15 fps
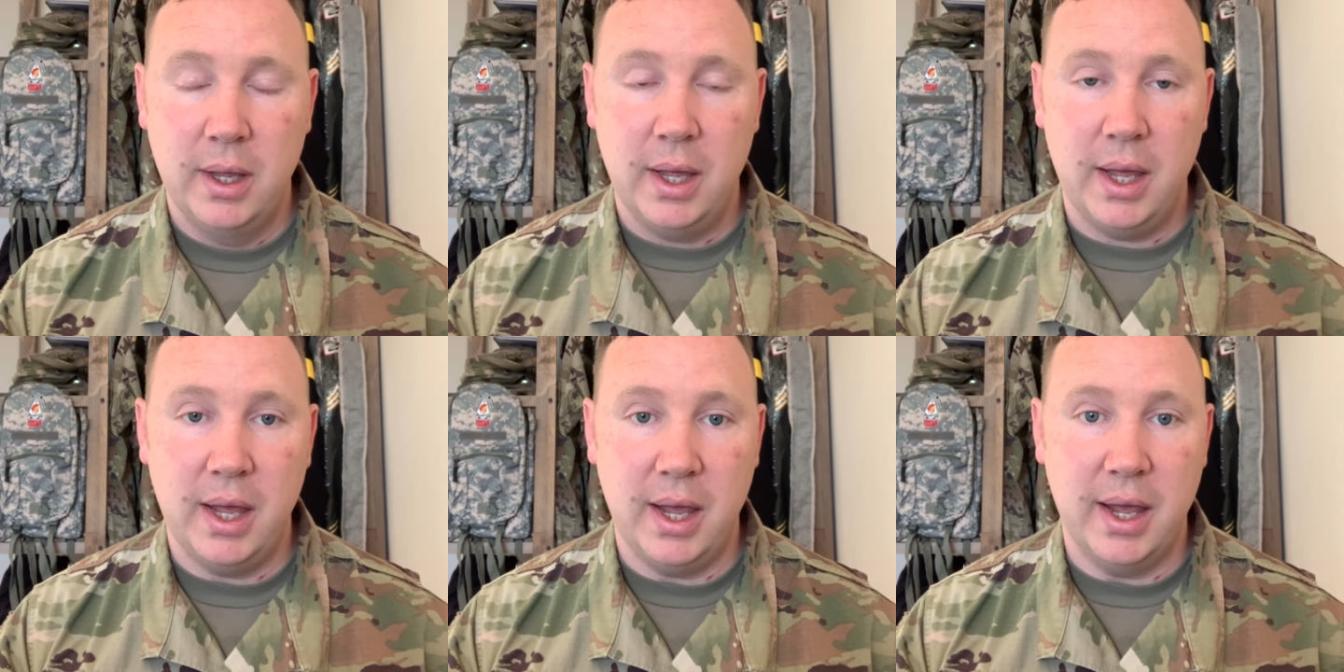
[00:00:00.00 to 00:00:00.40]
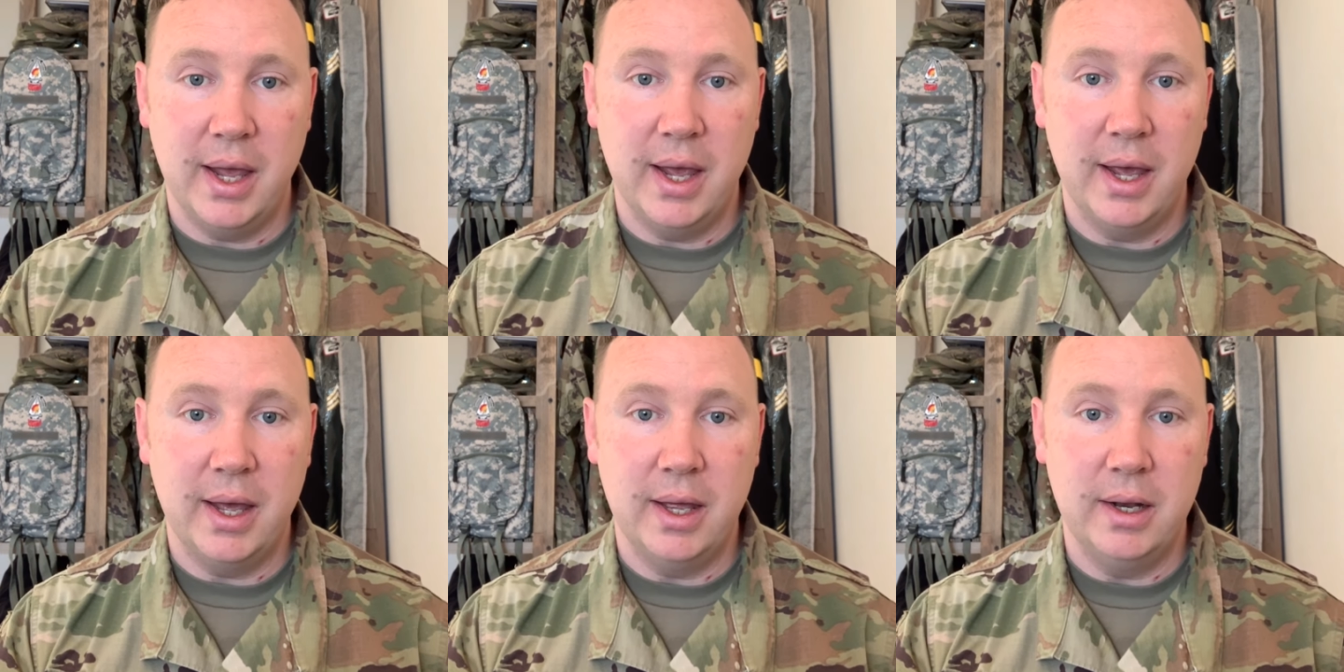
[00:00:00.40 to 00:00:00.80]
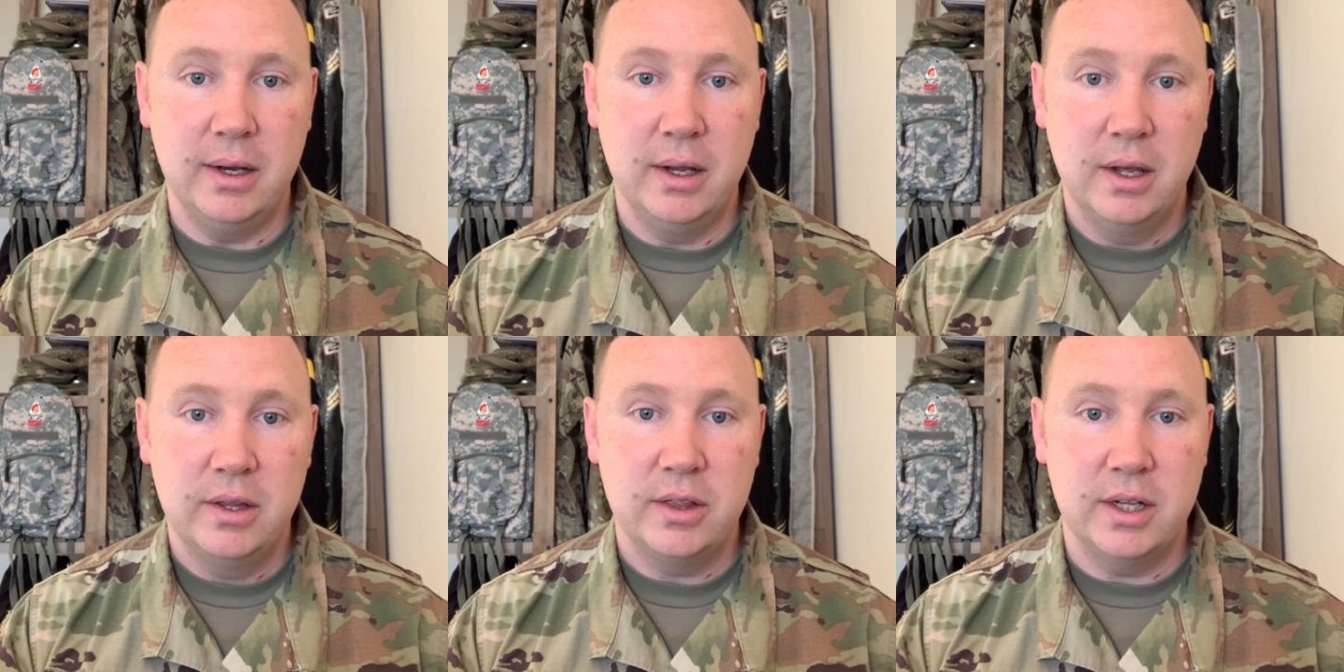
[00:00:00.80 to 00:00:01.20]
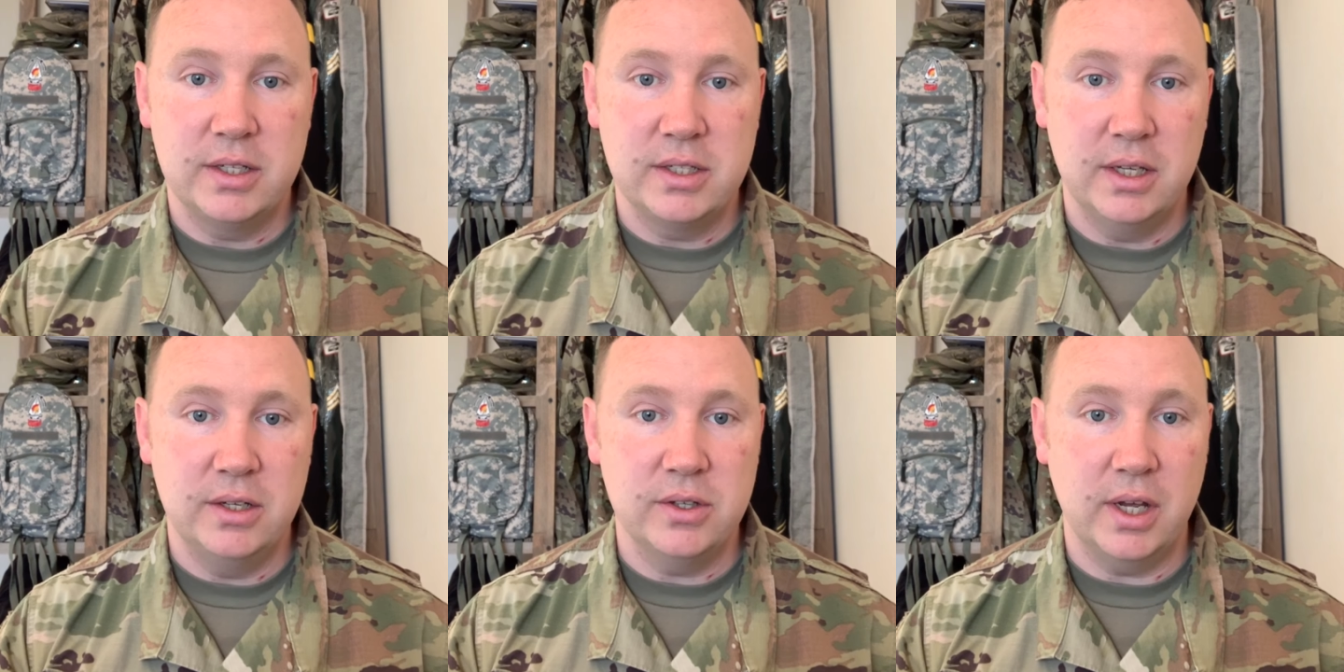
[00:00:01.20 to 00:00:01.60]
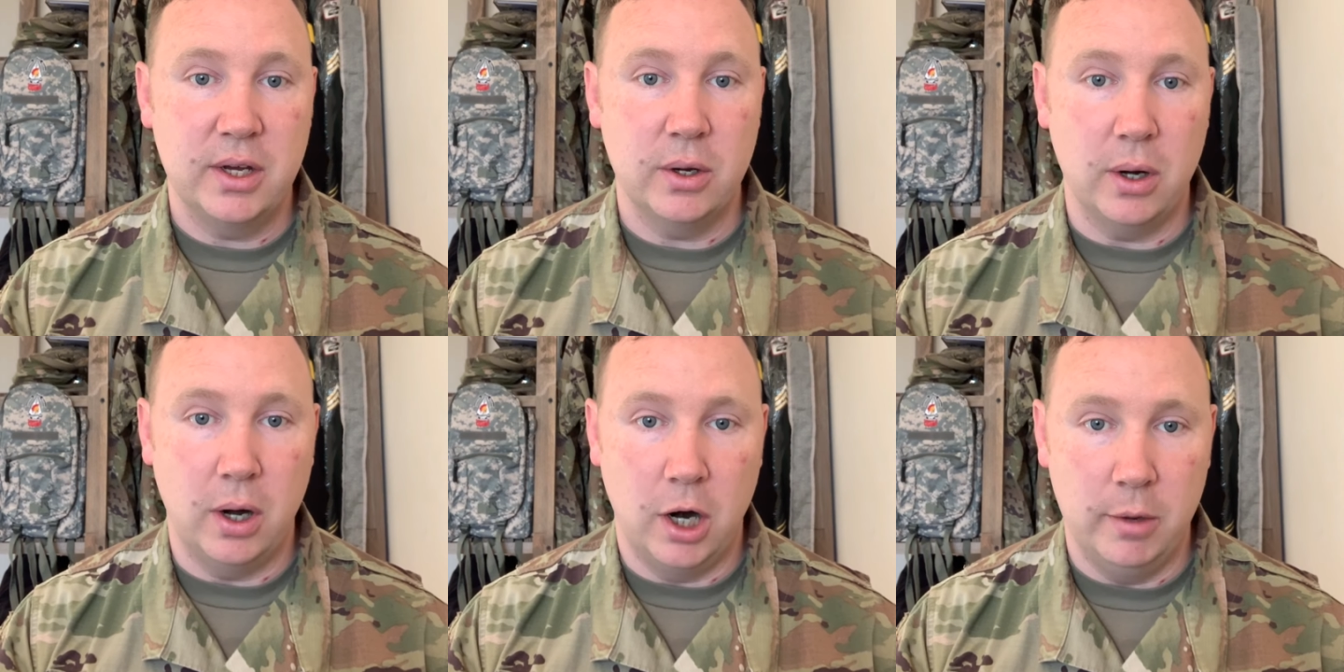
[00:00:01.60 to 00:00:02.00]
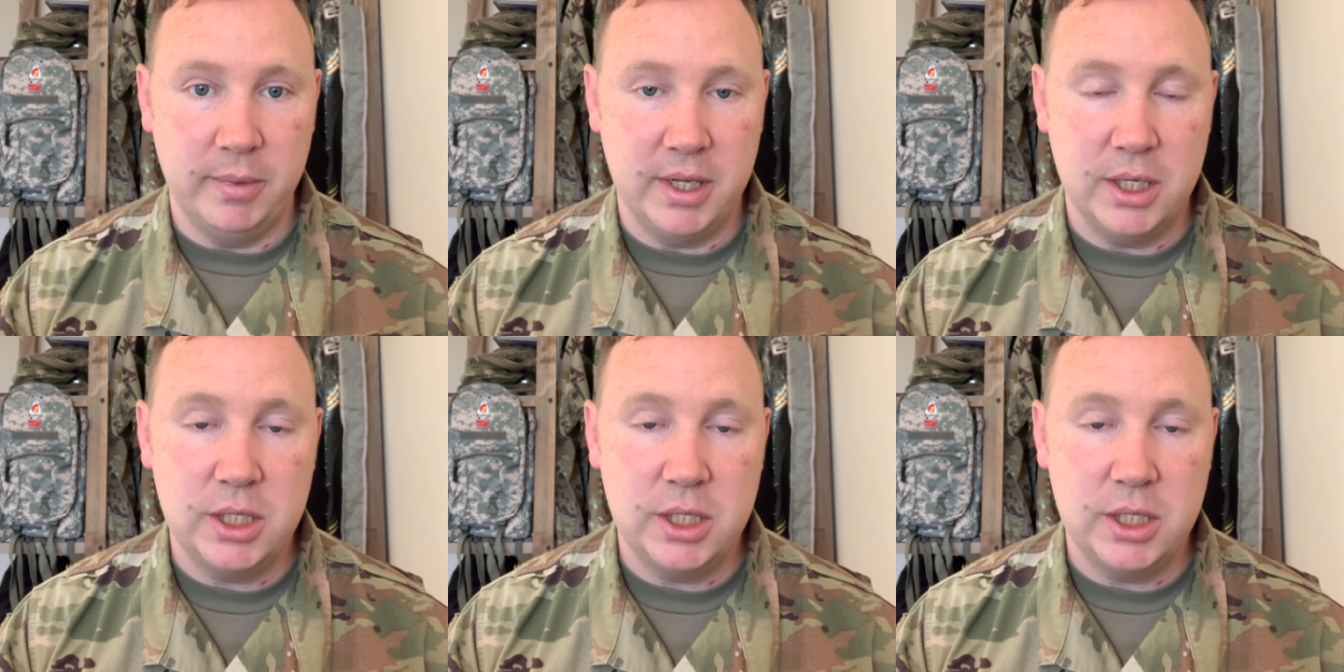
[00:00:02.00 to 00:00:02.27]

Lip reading: And that's things like your Army